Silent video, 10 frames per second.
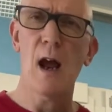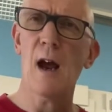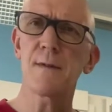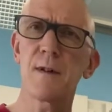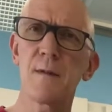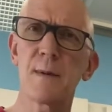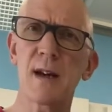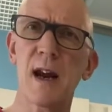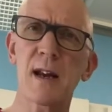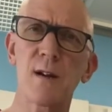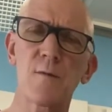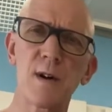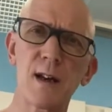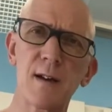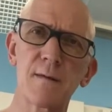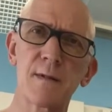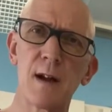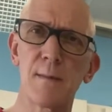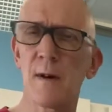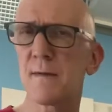After you've been getting a reading of
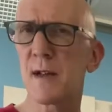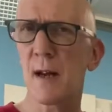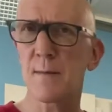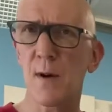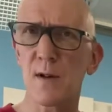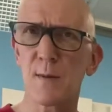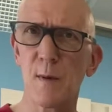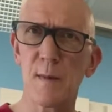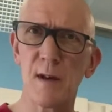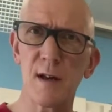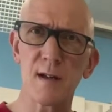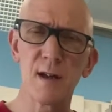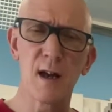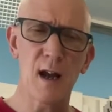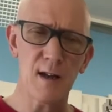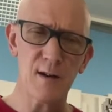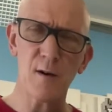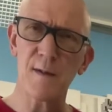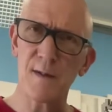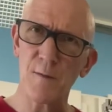above 10 parts per million, and you
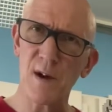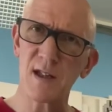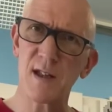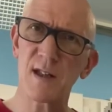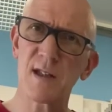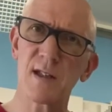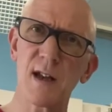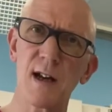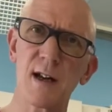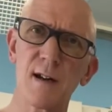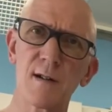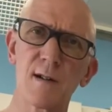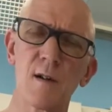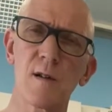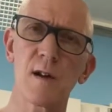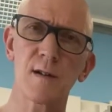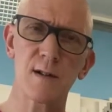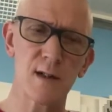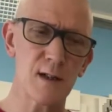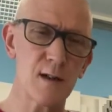know that the resin that's inside here is no longer
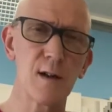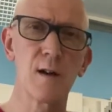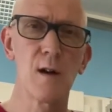good,